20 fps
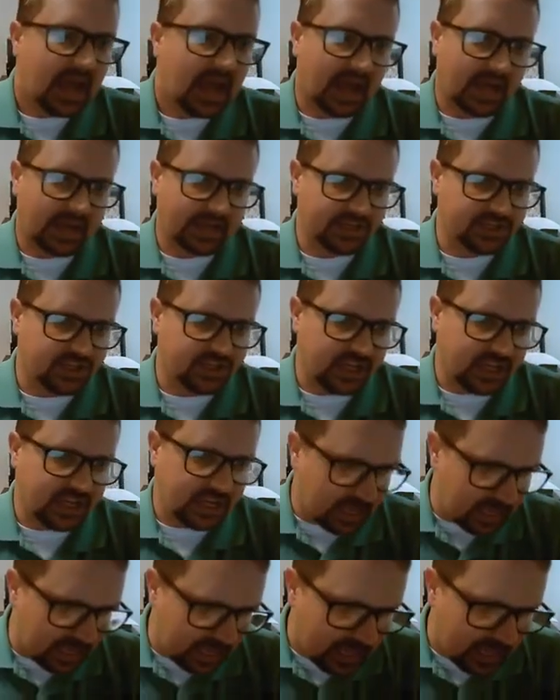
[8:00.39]

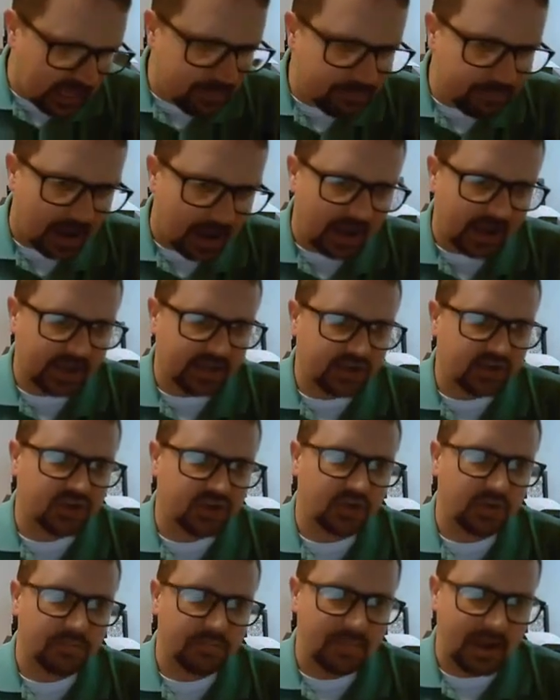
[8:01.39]
IgE bind
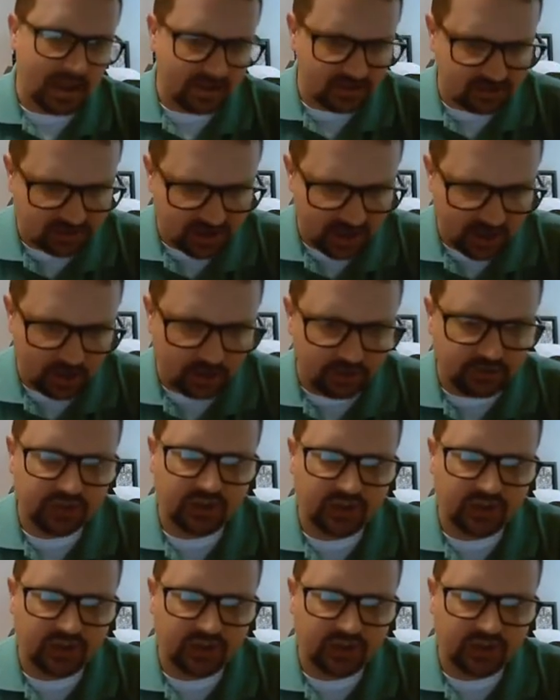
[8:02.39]
to mast cells to